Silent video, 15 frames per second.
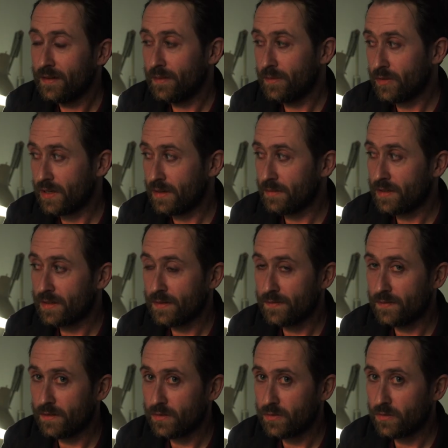I'm looking at myself
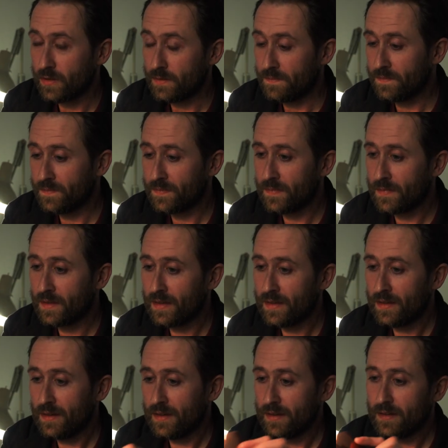on the screen.
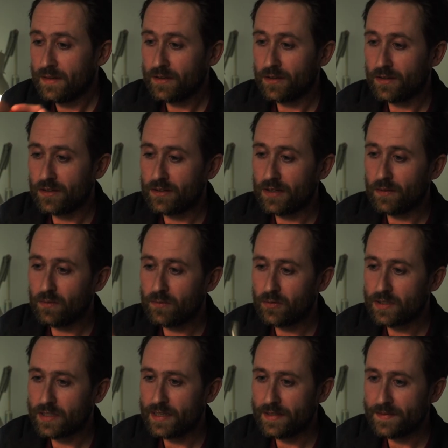So I'm going to do that one more
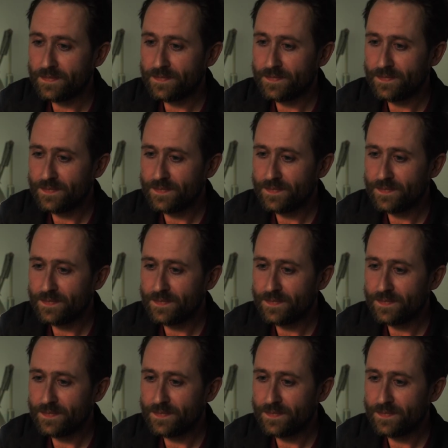time.